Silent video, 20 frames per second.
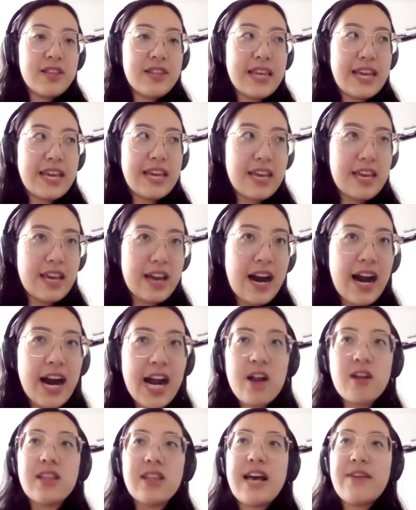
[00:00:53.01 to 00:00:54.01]
the
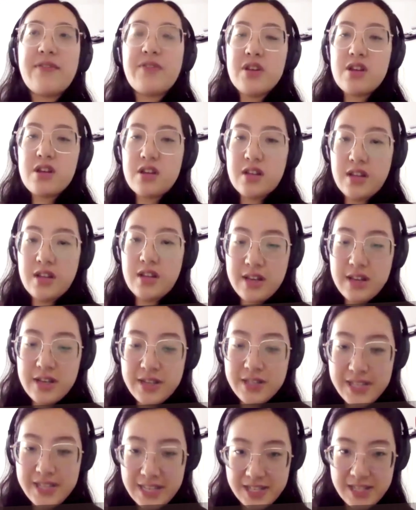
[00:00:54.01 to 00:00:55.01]
higher level,
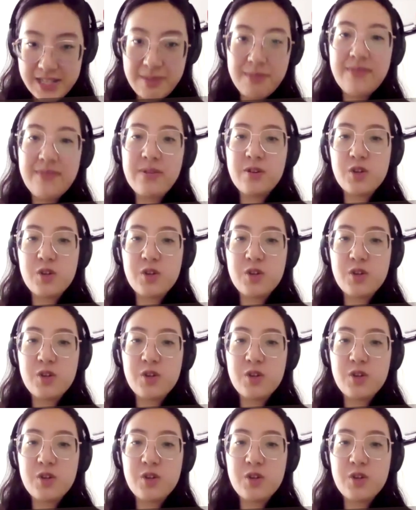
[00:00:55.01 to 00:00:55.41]
system level